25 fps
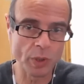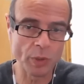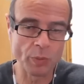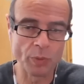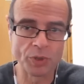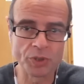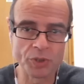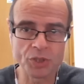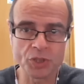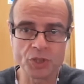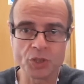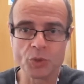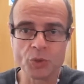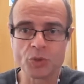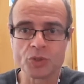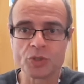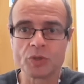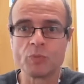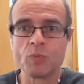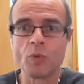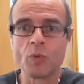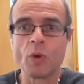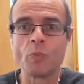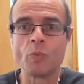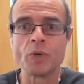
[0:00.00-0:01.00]
We want to use
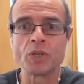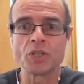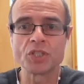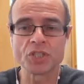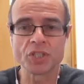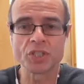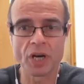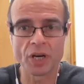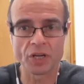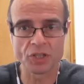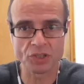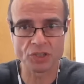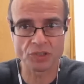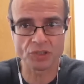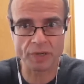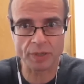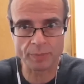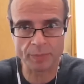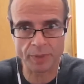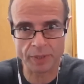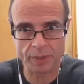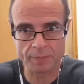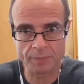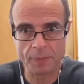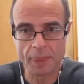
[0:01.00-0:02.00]
them when yep. we start
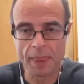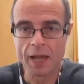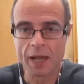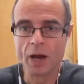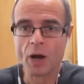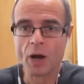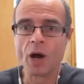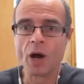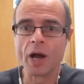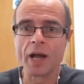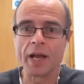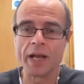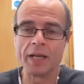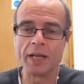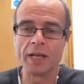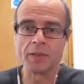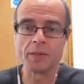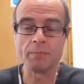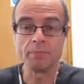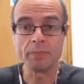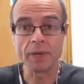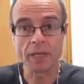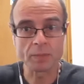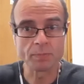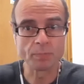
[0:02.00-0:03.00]
treatment, in
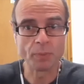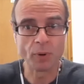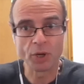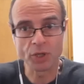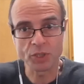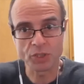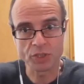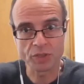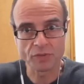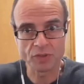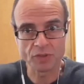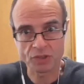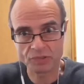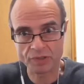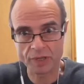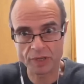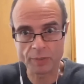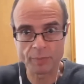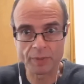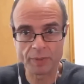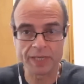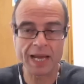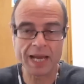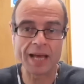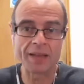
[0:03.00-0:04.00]
the midpoint yep. of the
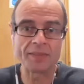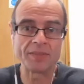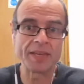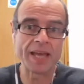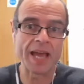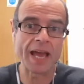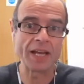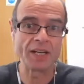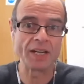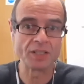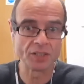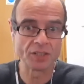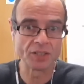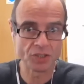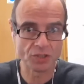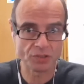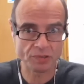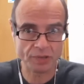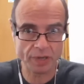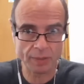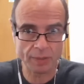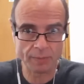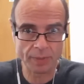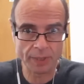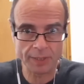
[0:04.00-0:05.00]
treatment, at the end of the
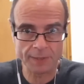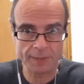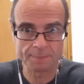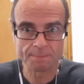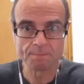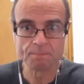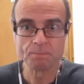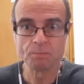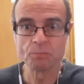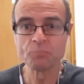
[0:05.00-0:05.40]
treatment.